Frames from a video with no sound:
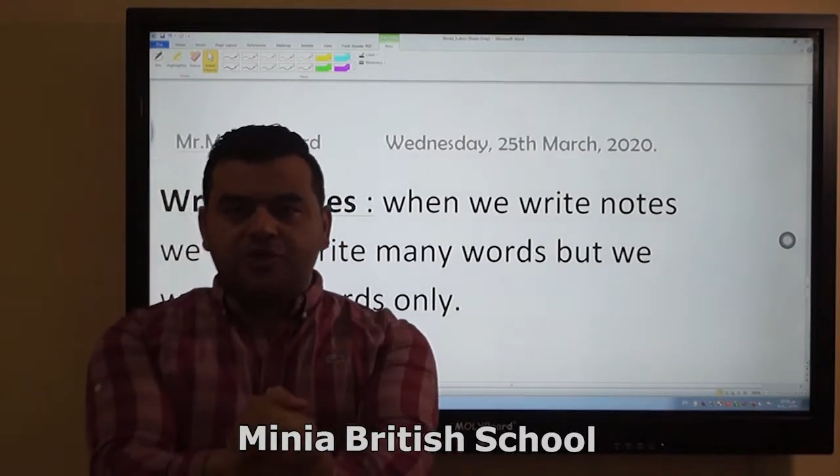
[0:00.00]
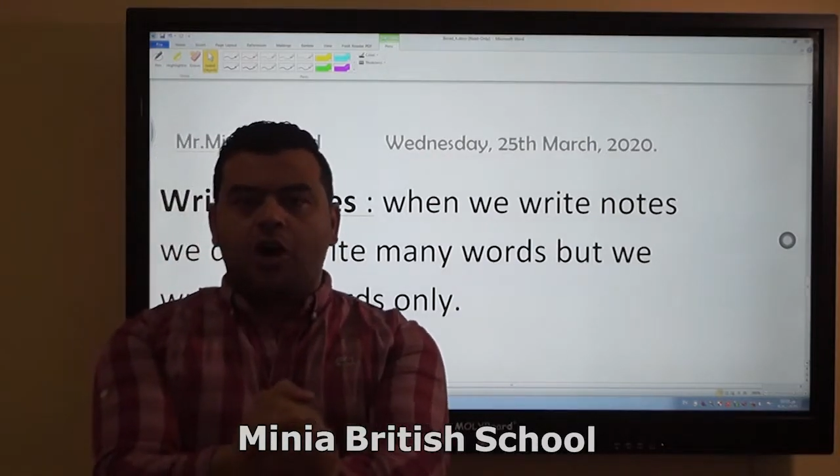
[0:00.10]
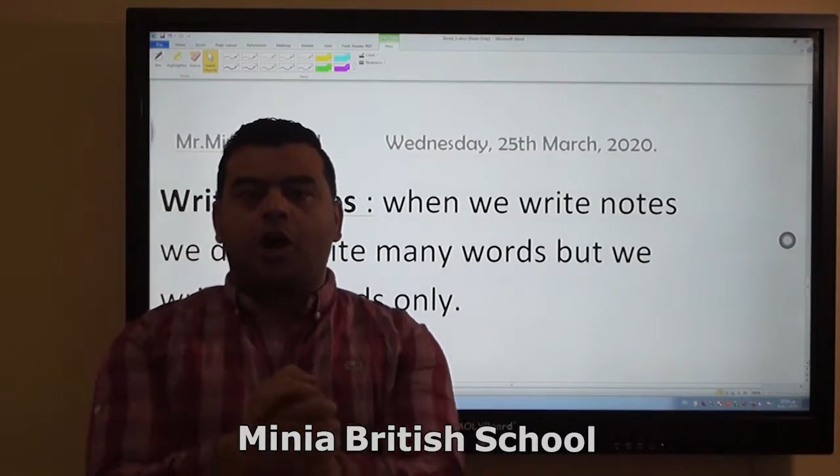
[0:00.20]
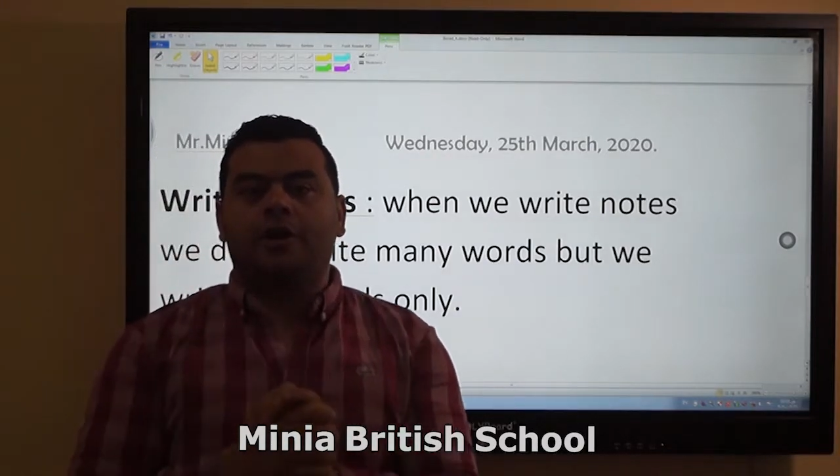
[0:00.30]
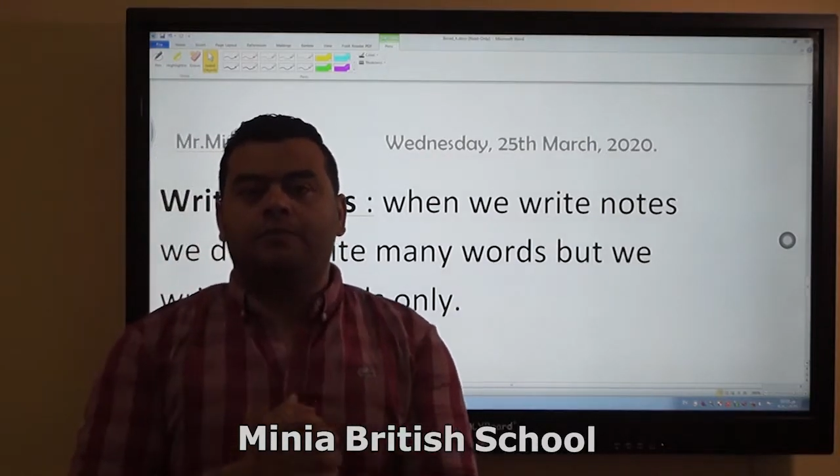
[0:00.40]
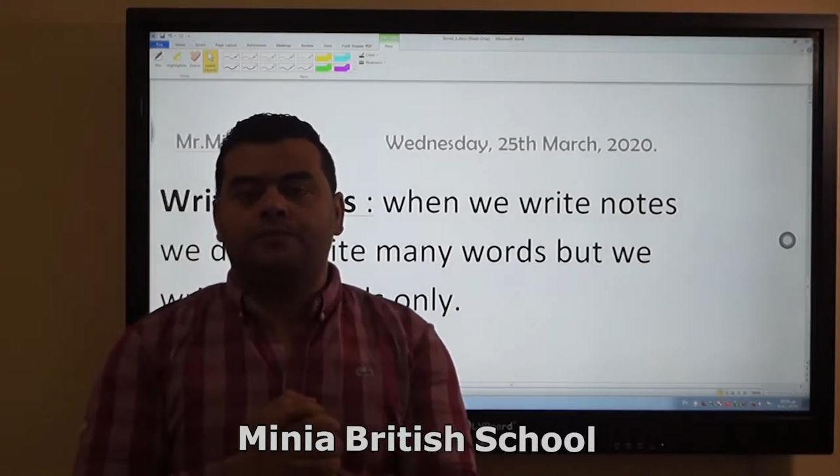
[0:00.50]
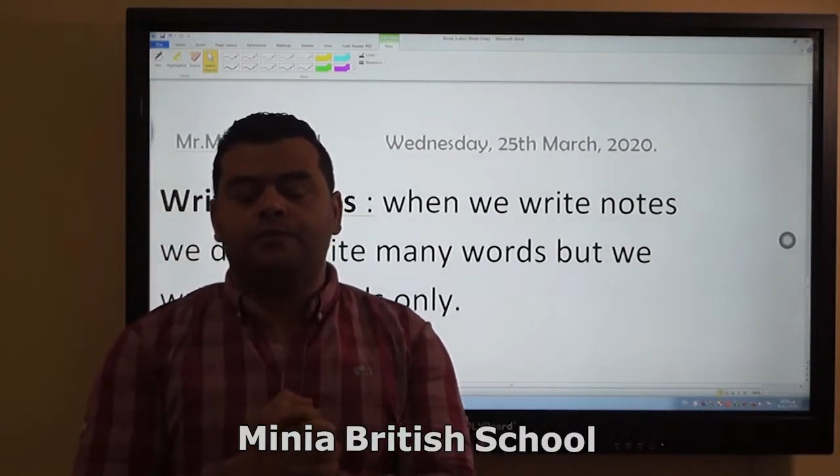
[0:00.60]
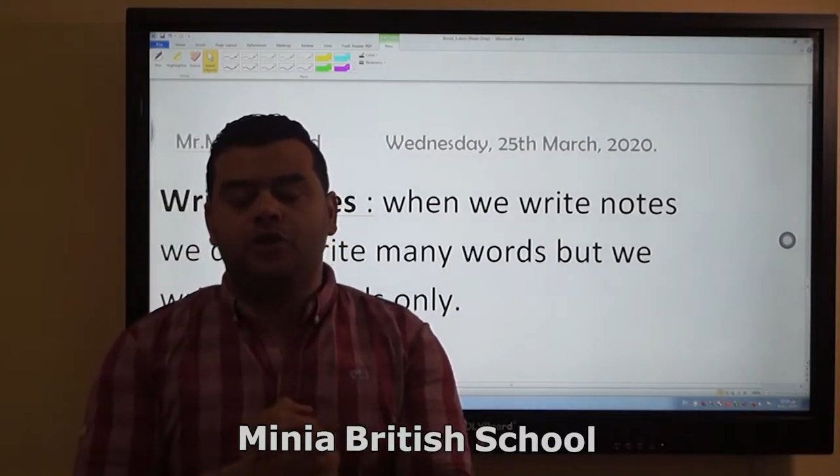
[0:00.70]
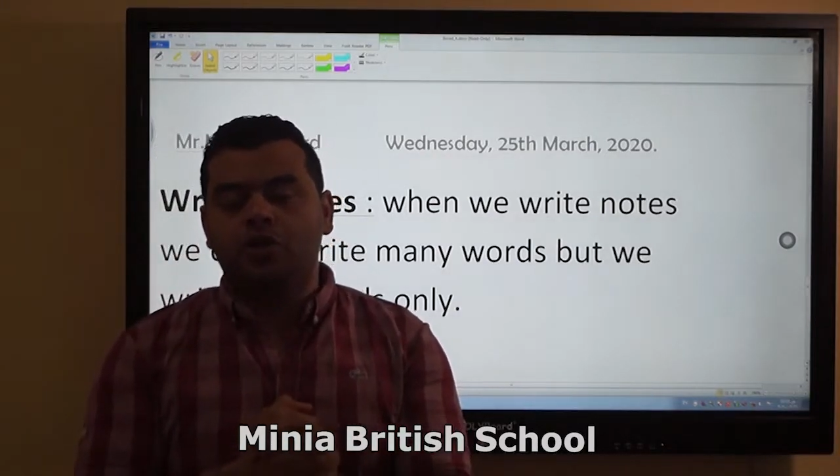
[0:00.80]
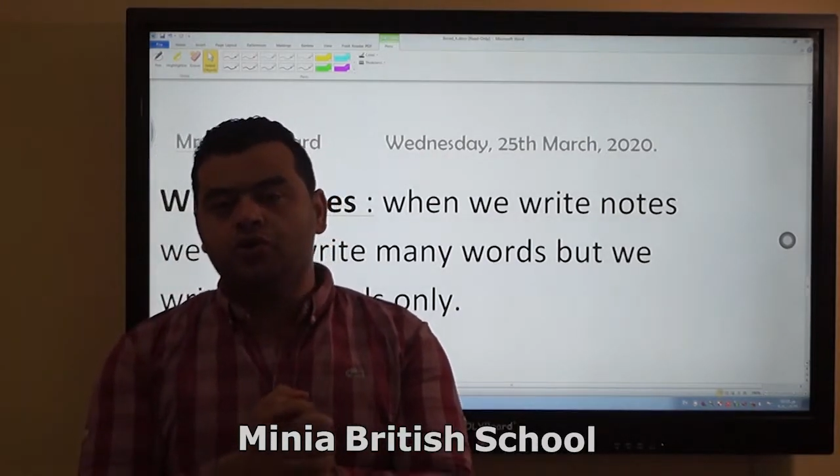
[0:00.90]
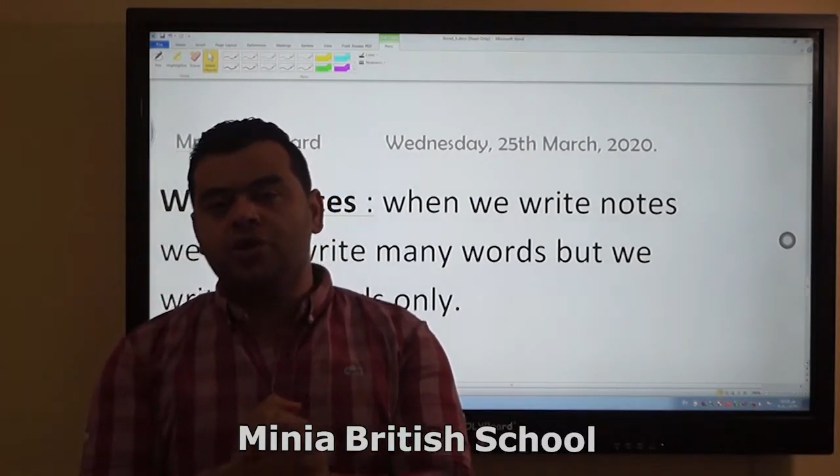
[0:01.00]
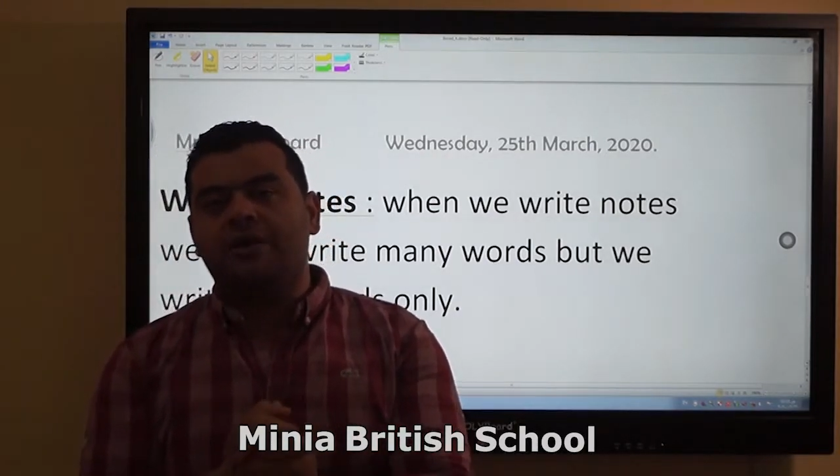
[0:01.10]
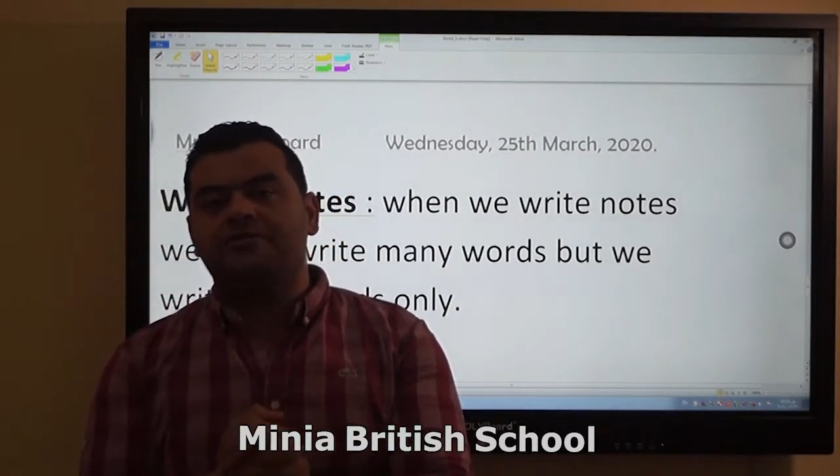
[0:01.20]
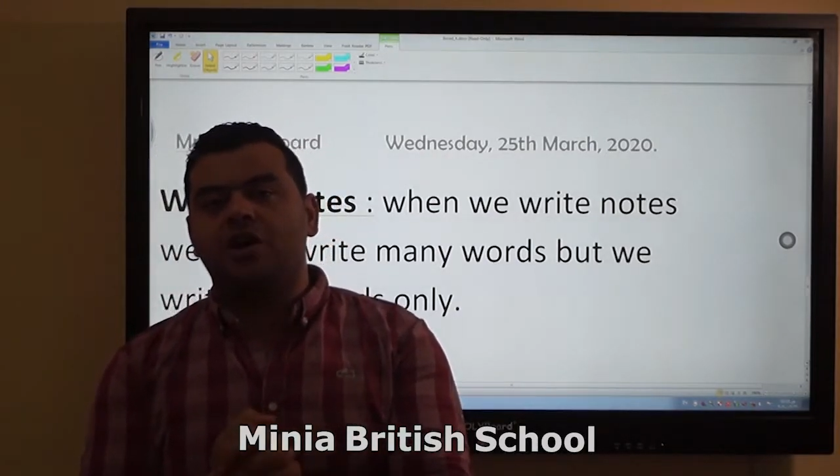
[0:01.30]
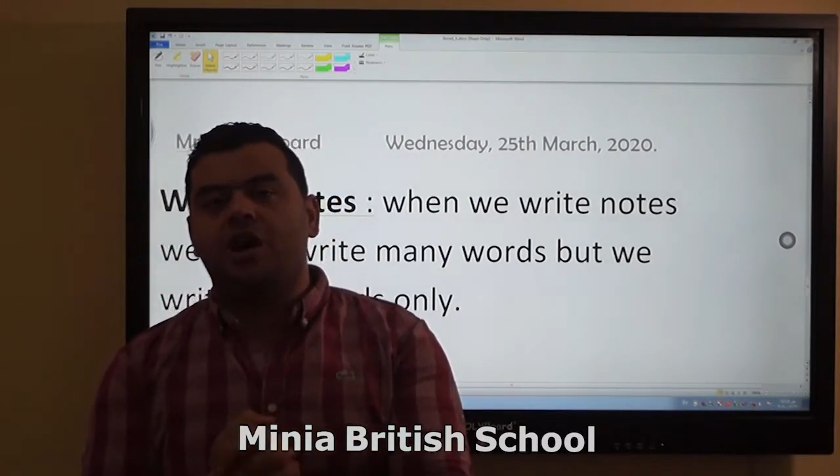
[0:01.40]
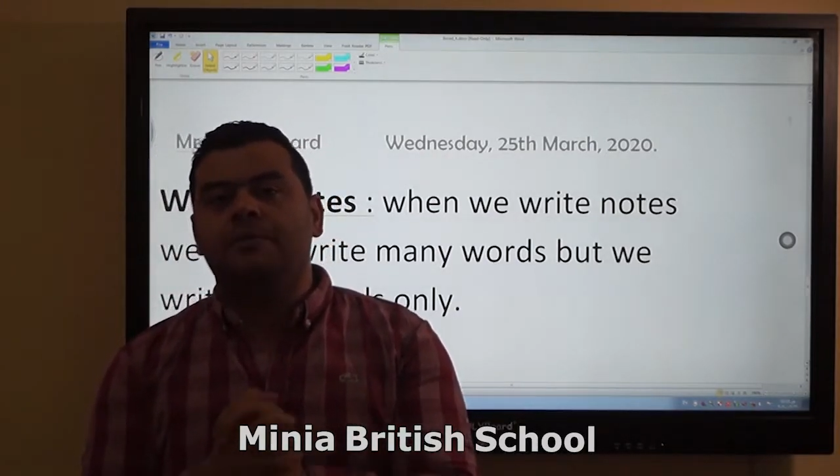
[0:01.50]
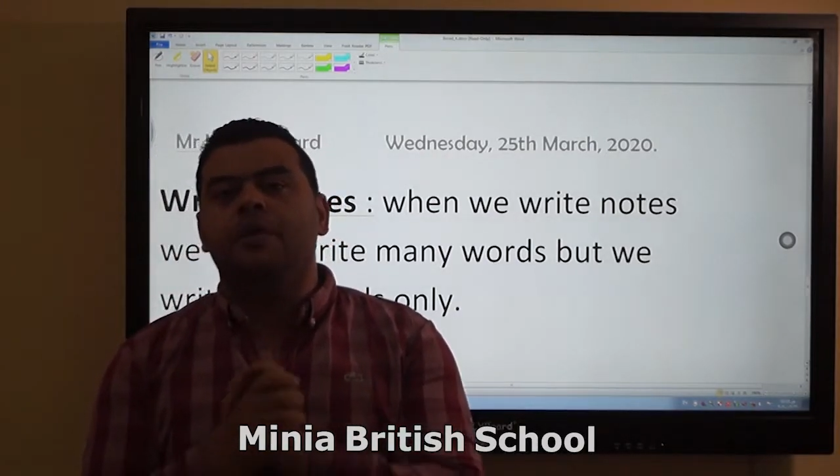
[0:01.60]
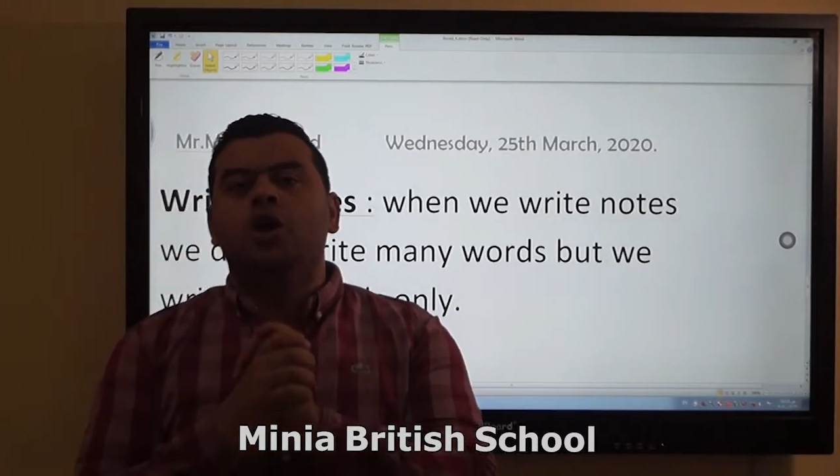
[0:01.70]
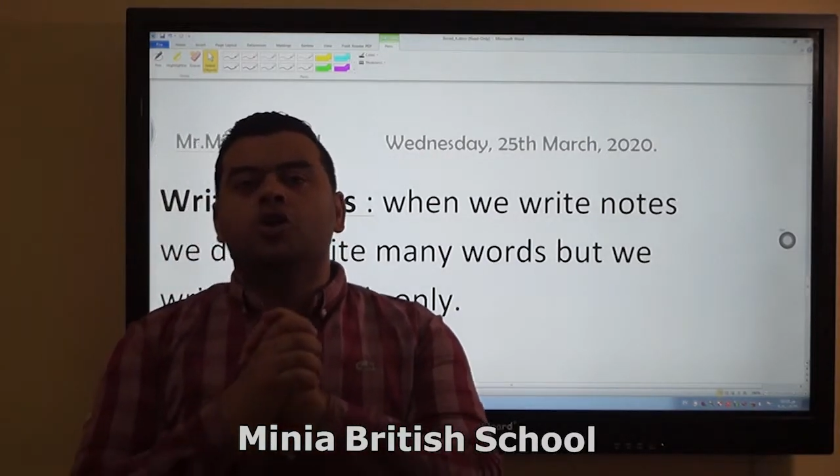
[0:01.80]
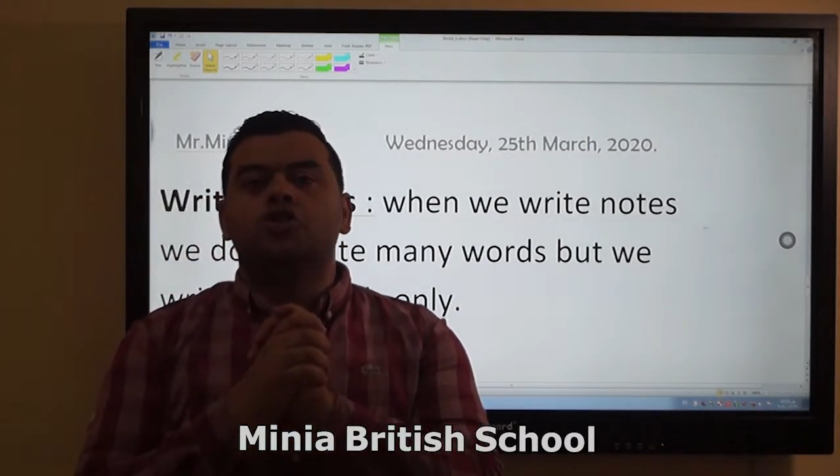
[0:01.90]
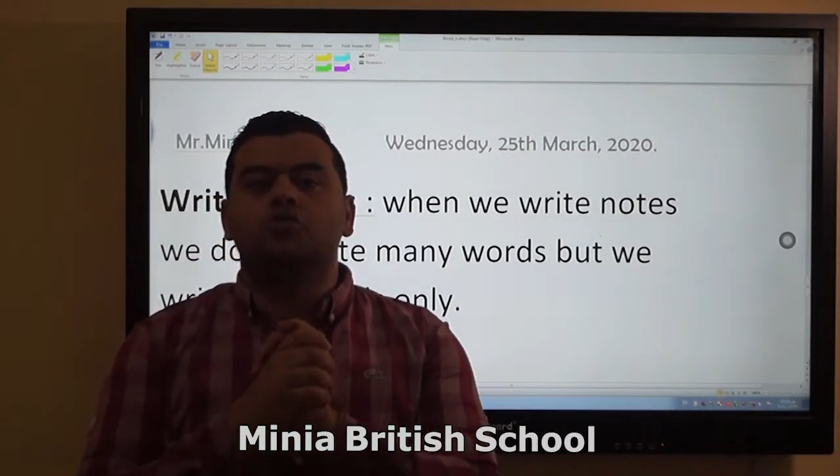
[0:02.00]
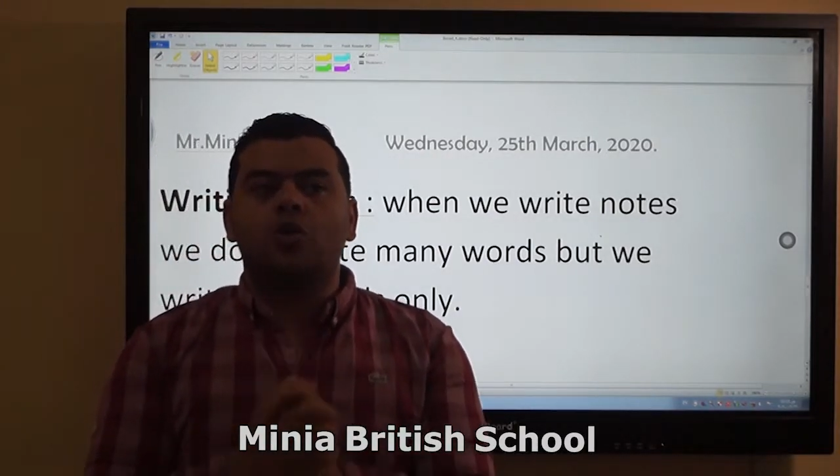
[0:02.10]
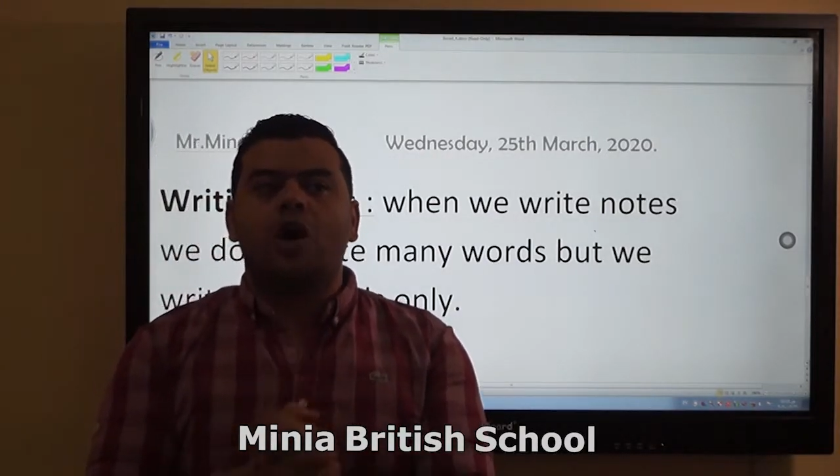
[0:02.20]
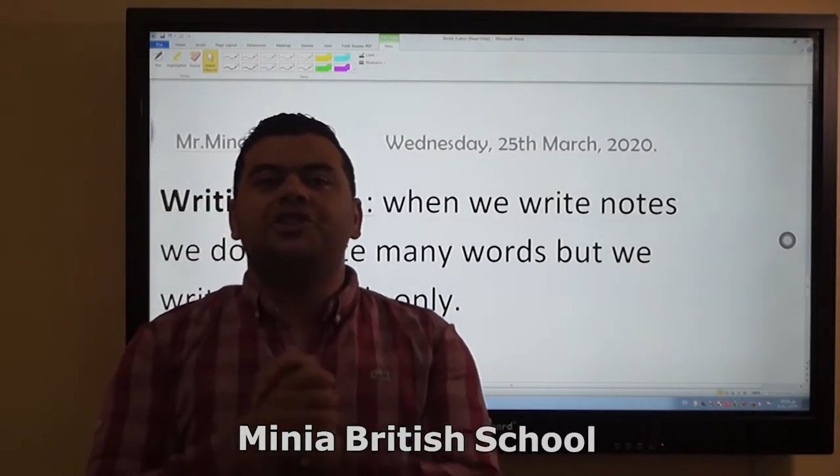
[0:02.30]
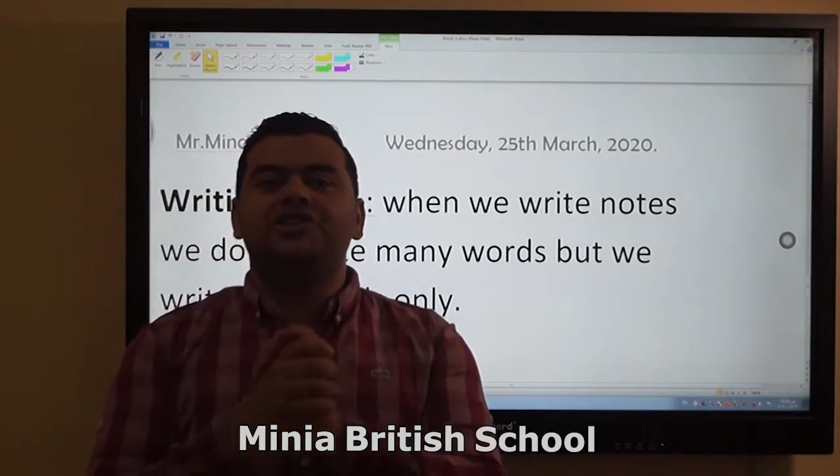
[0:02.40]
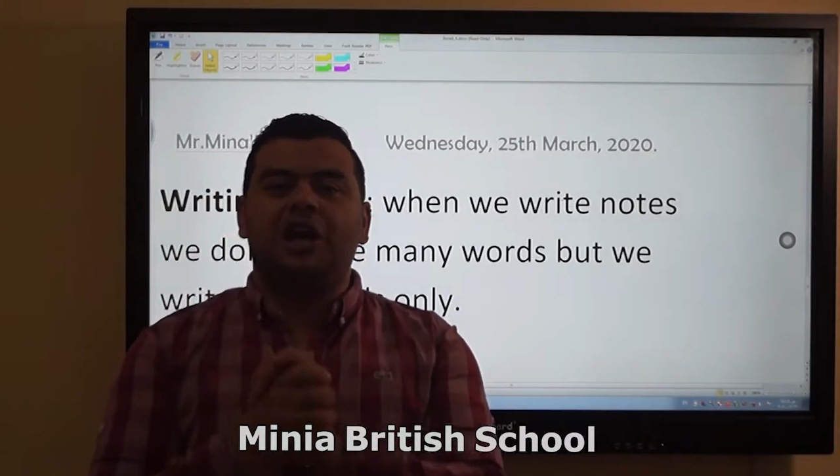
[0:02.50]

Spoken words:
time to write